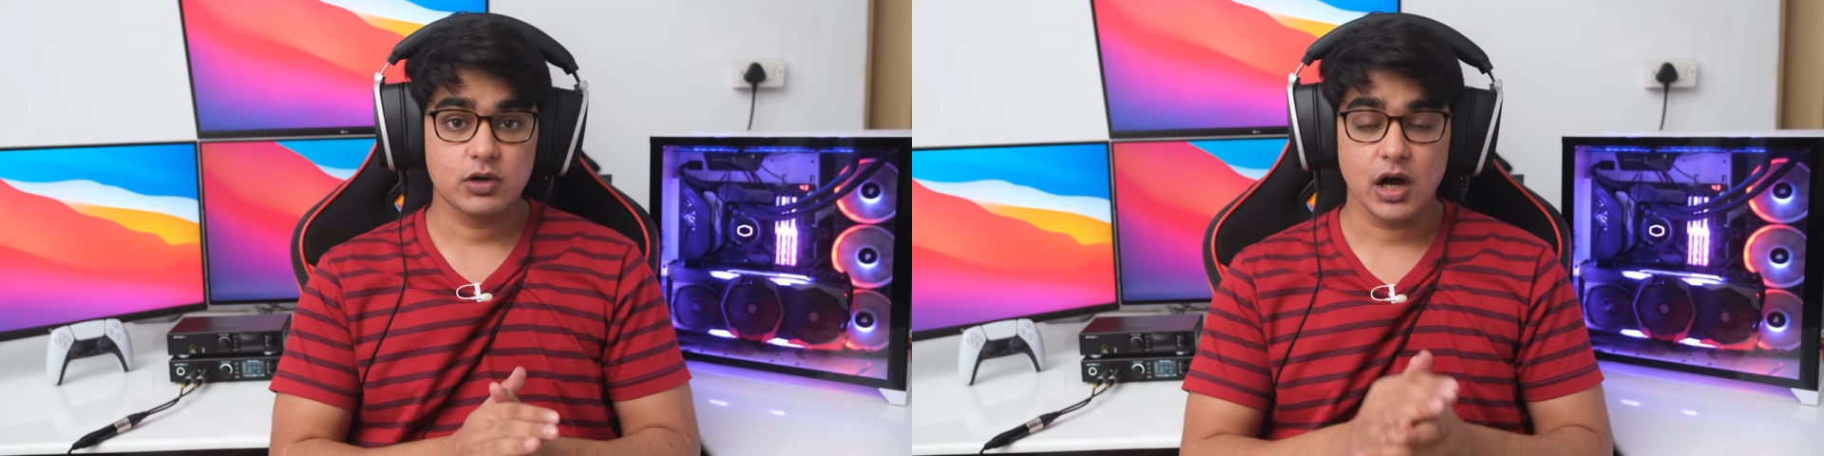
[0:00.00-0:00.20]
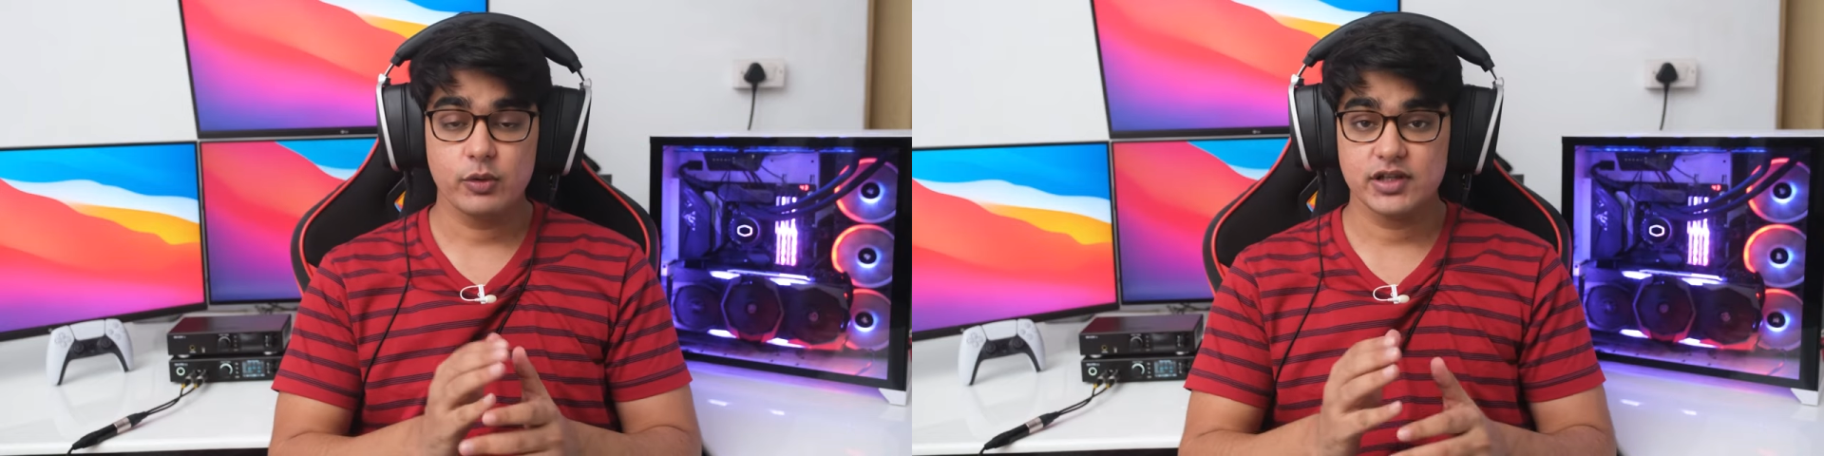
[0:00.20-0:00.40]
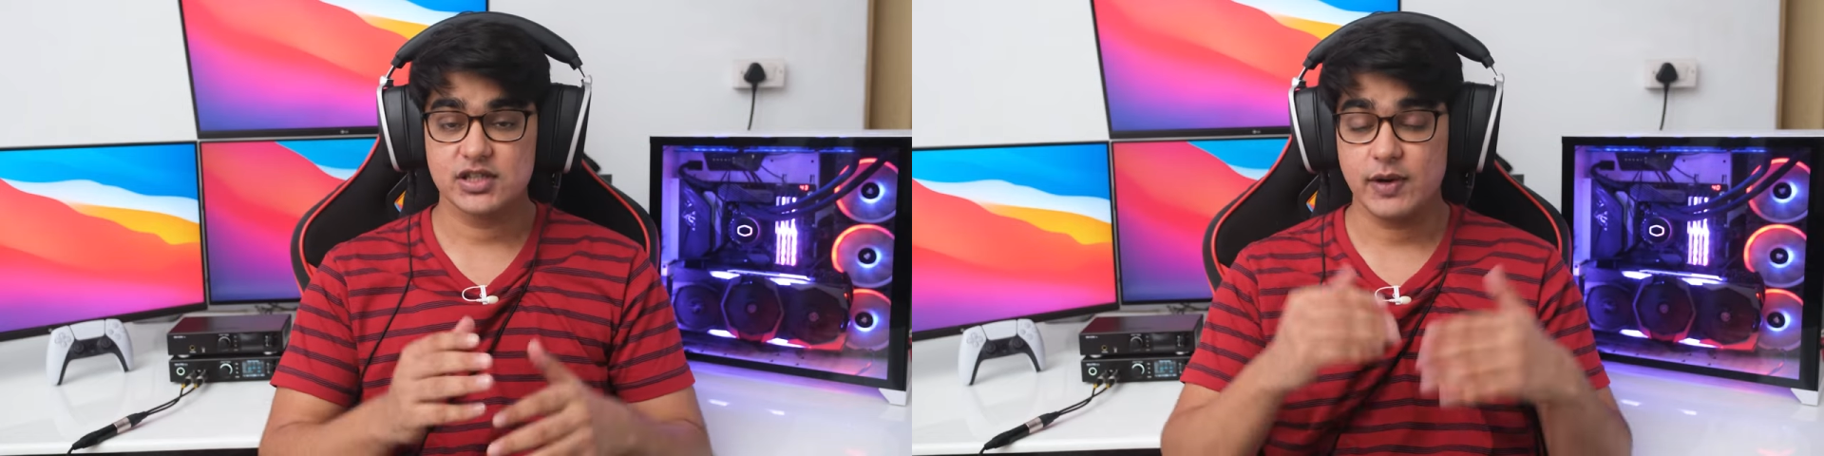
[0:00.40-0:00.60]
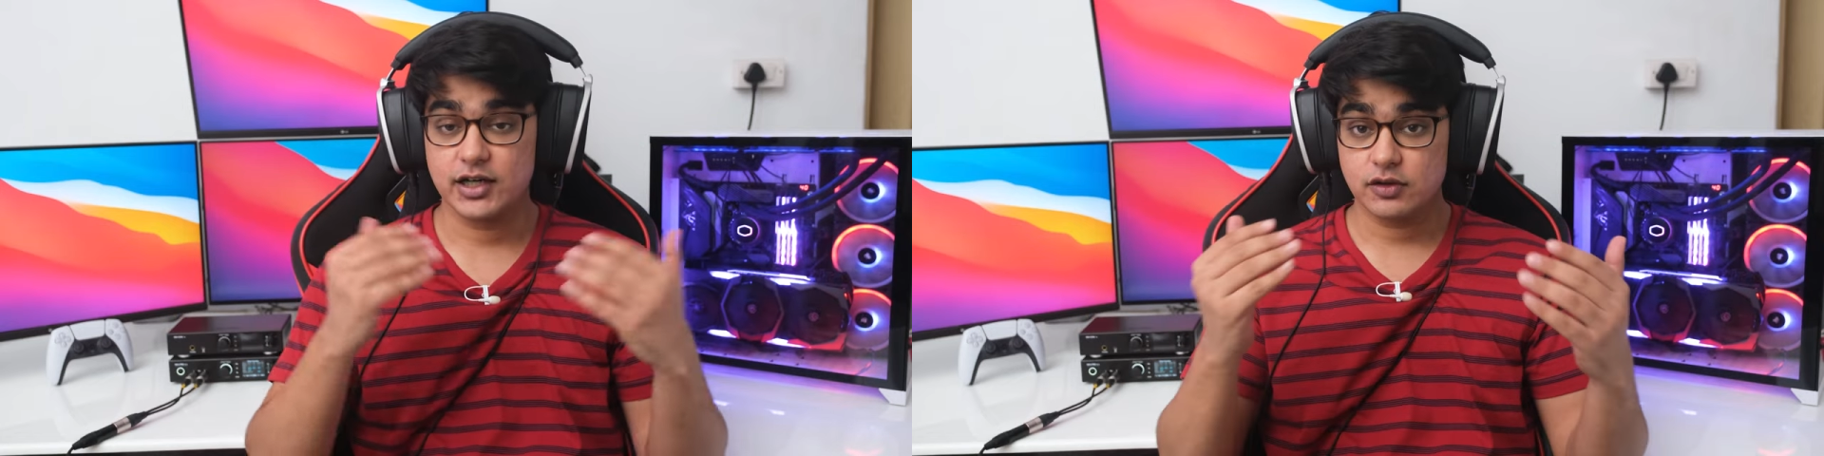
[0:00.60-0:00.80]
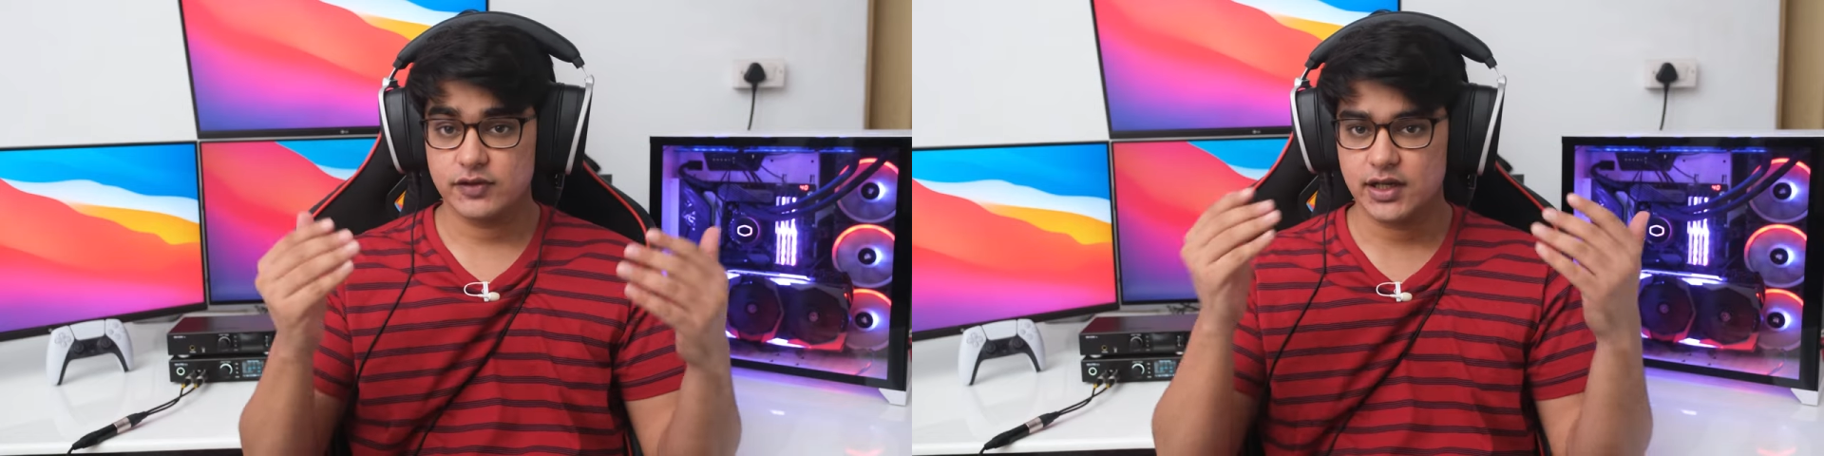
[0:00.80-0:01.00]
how in
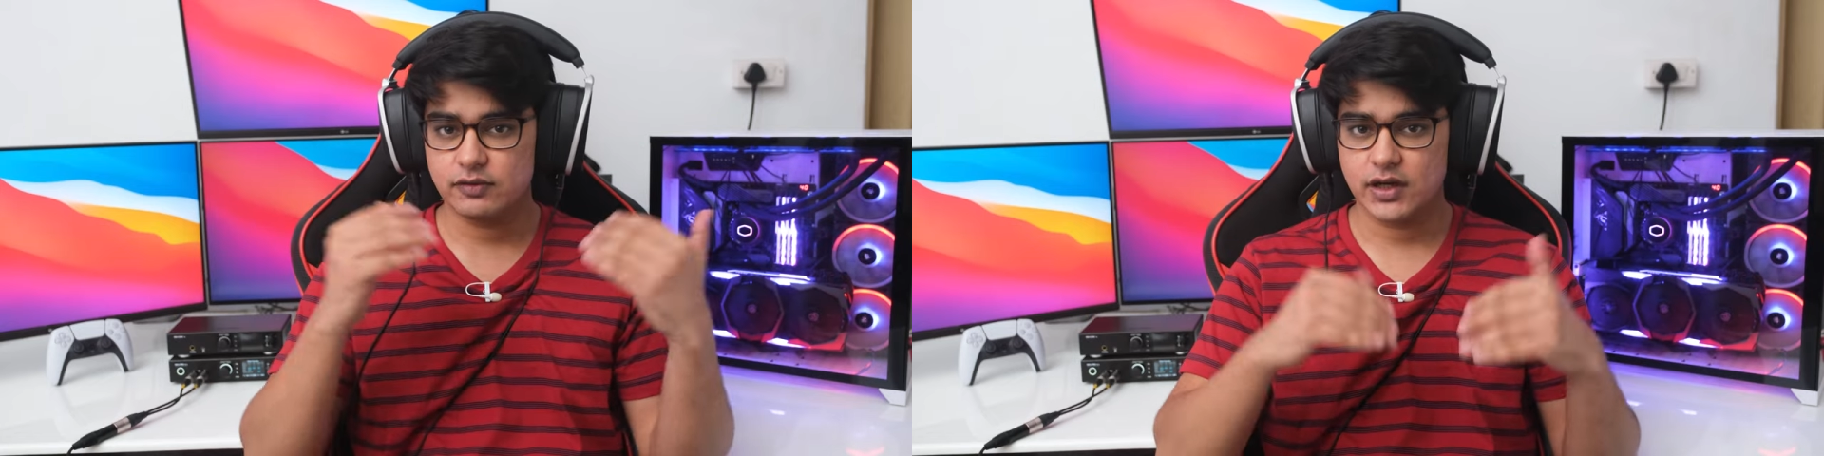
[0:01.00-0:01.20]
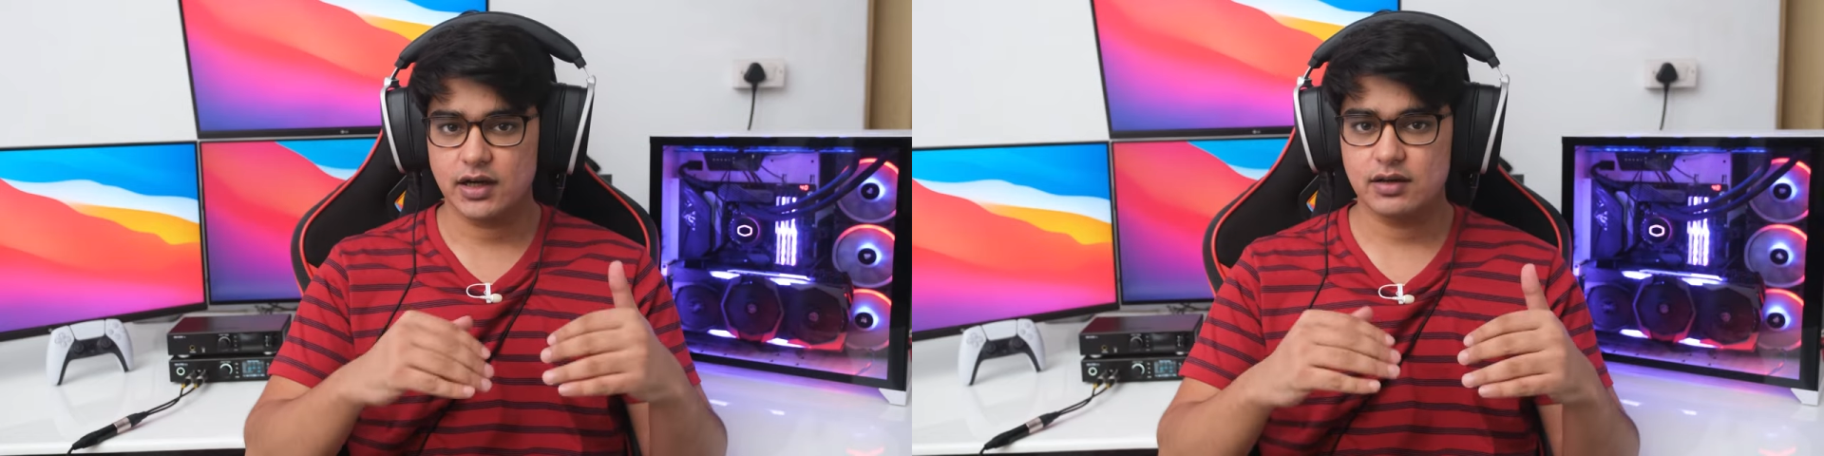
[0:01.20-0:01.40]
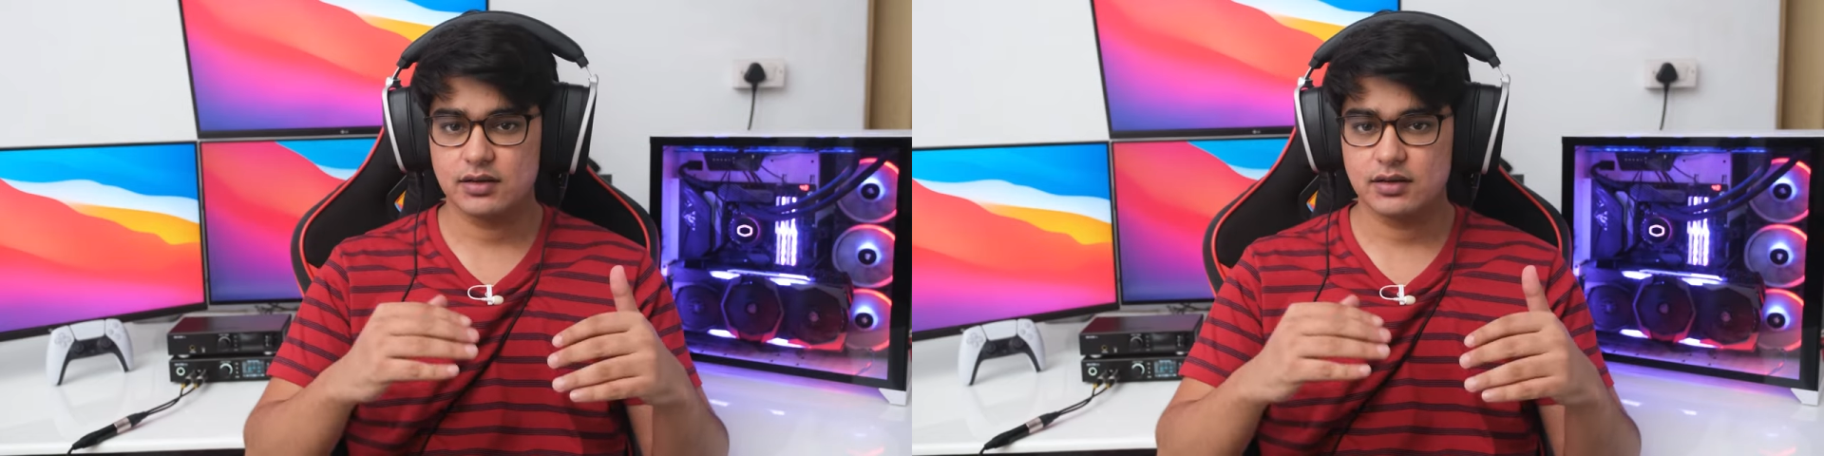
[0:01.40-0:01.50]
spite of their weight,